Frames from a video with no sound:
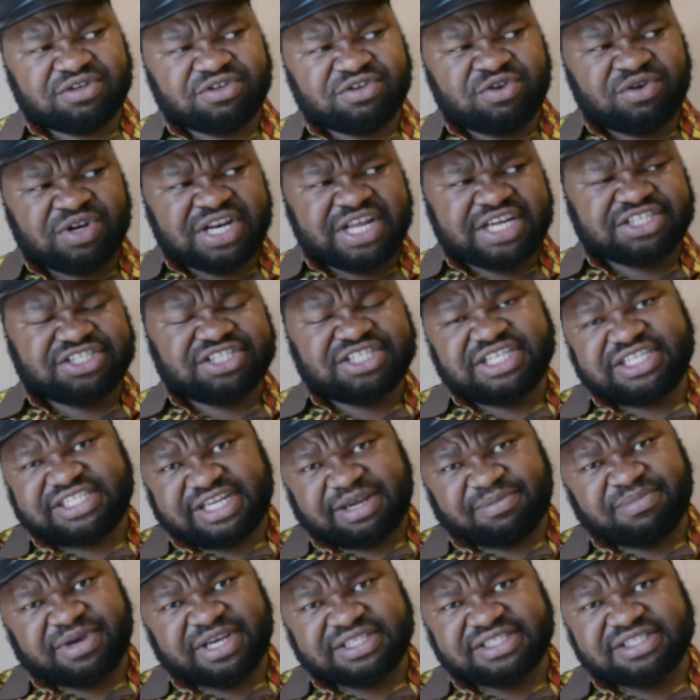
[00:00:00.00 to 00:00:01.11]
knowledge
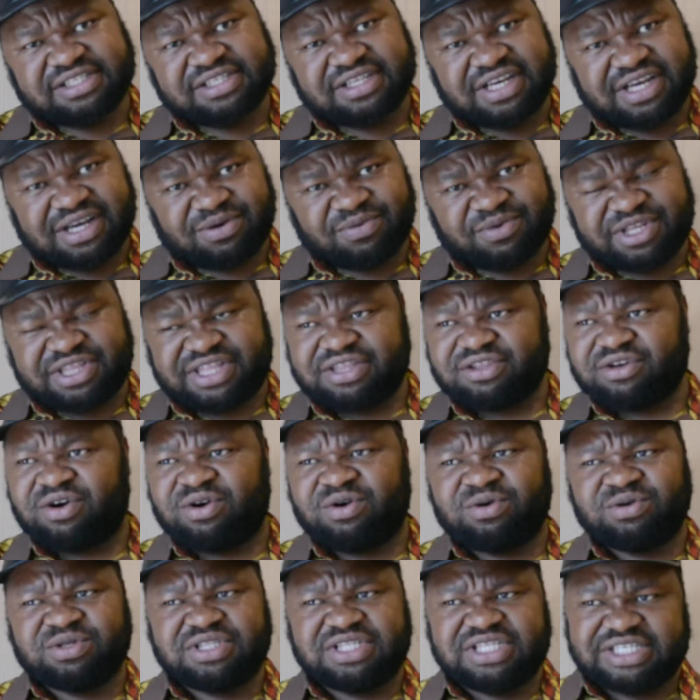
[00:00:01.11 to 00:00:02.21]
database with
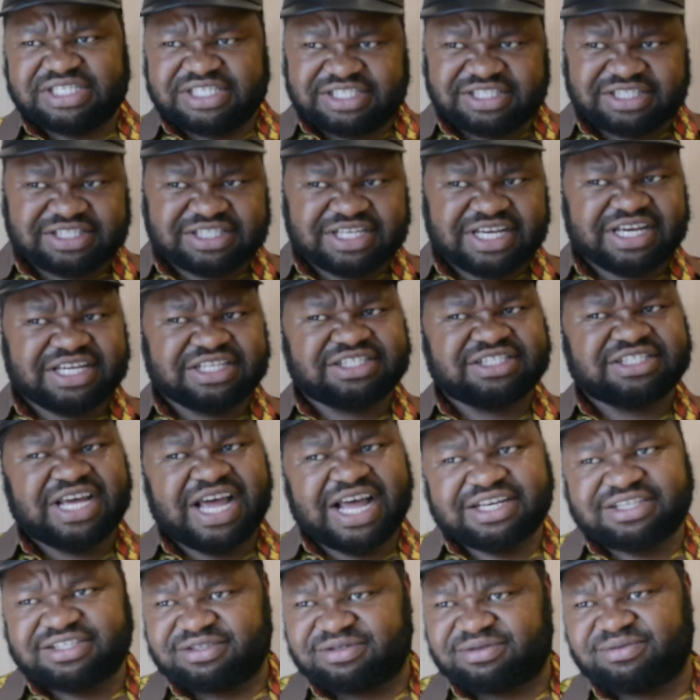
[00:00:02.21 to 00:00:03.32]
all the research
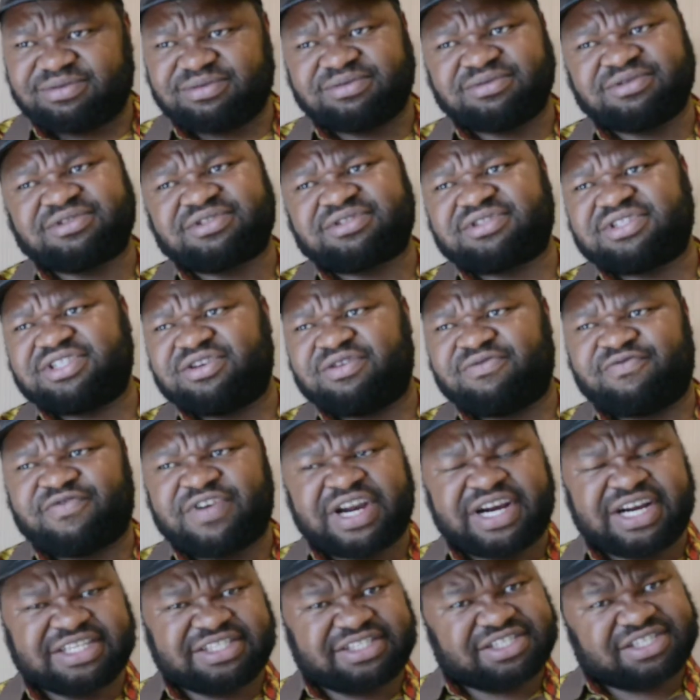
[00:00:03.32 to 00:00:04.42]
articles, you know,
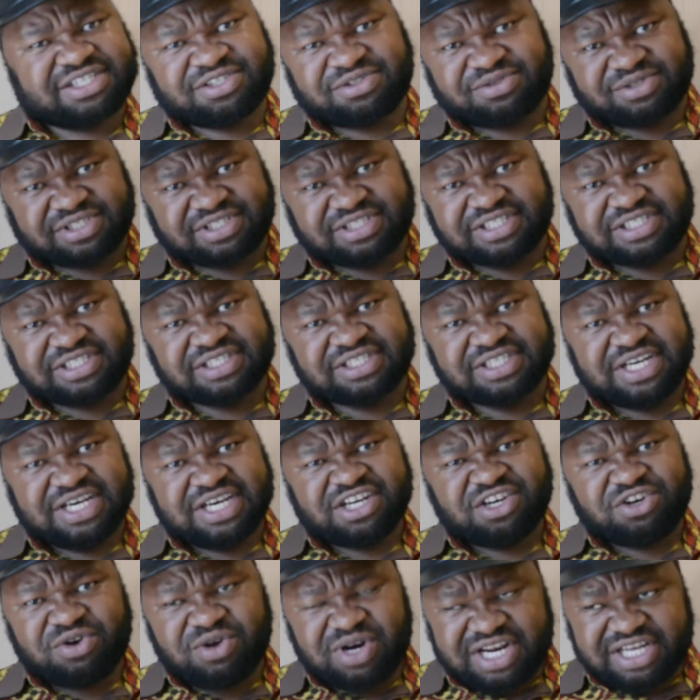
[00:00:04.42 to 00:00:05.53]
various resources,
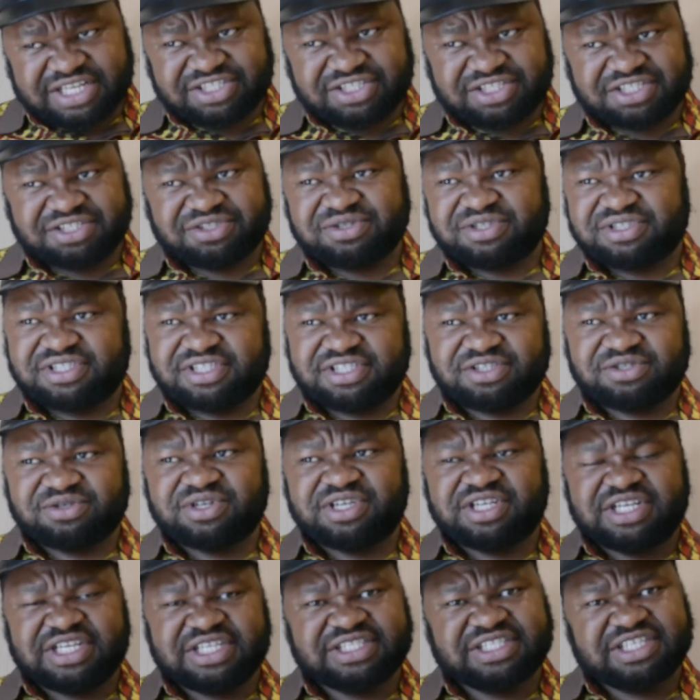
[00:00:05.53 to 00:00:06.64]
knowledge resources
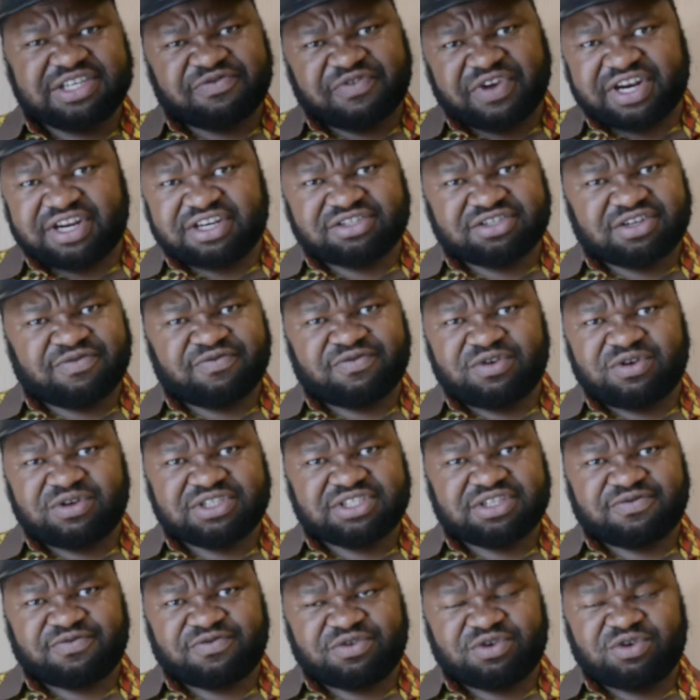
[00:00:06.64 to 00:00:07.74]
on illicit financial
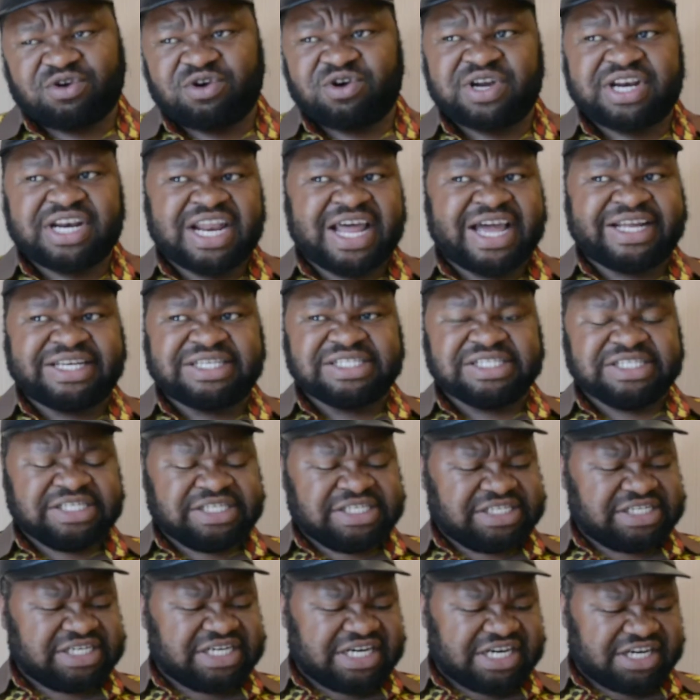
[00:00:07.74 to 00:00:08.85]
flows. If you go online,
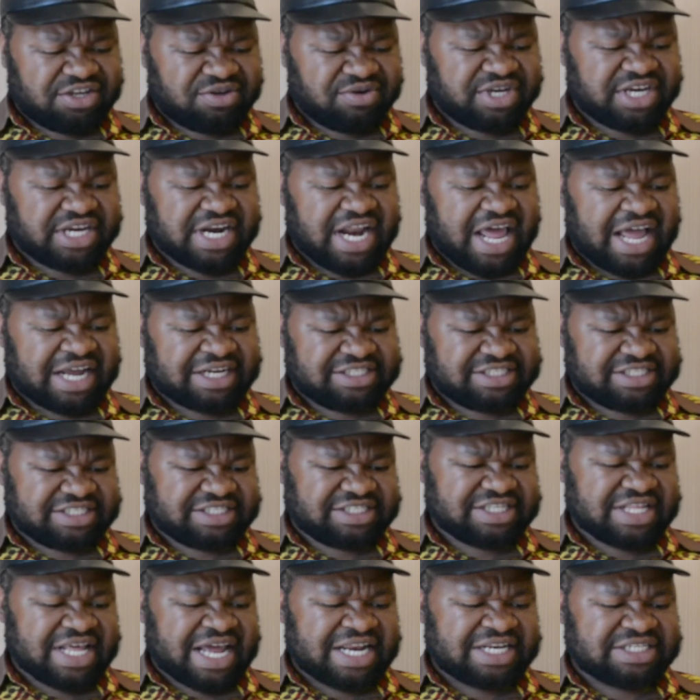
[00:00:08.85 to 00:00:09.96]
you can
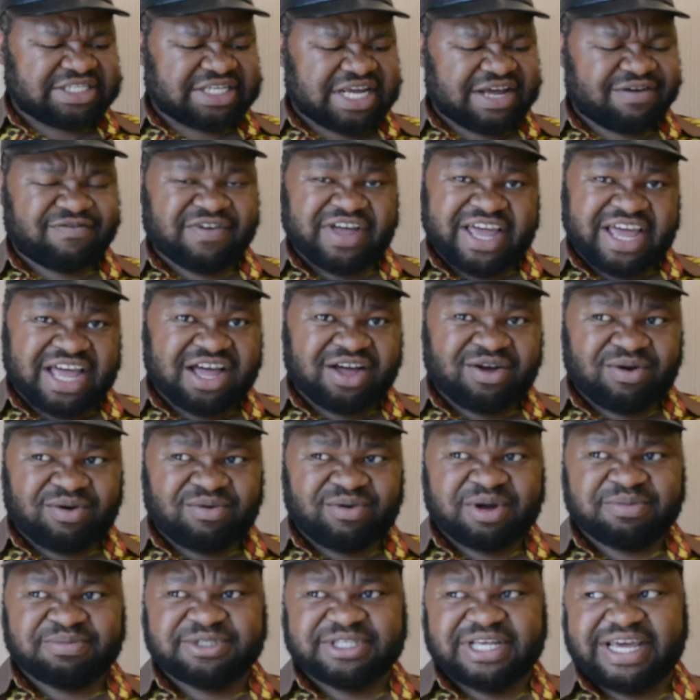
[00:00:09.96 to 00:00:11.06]
access that via our
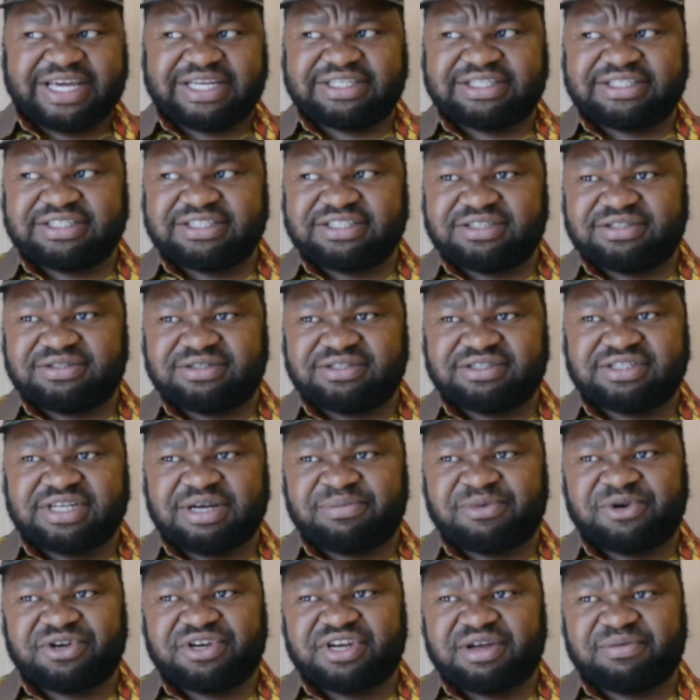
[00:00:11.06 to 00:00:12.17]
website, you know,
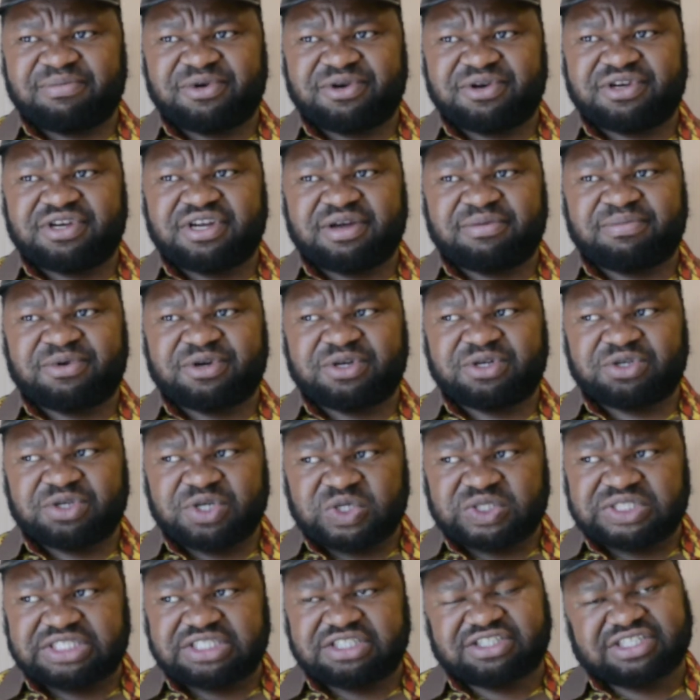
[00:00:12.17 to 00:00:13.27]

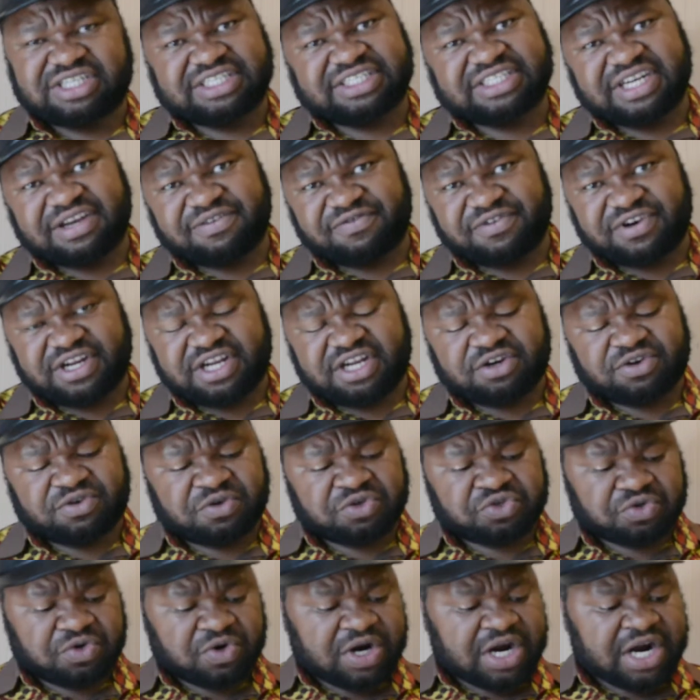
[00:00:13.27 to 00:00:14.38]

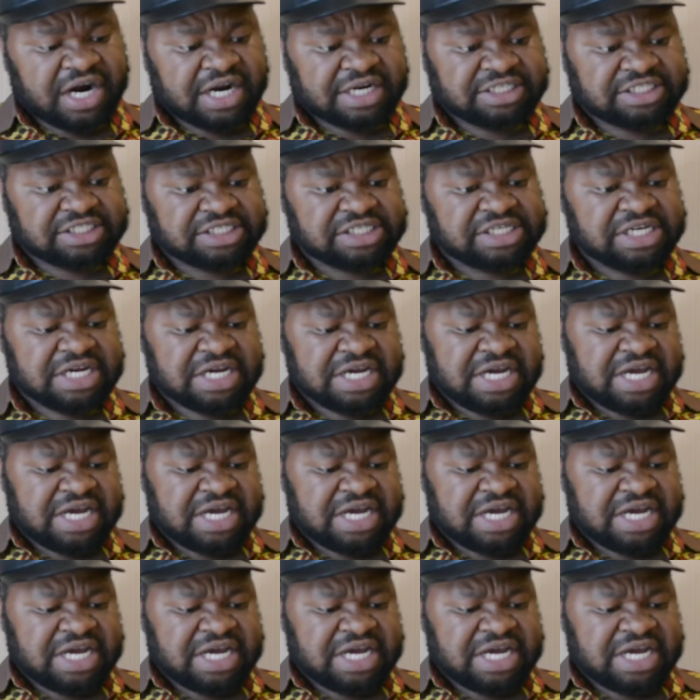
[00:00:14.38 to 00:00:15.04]
www.trustafrica.org.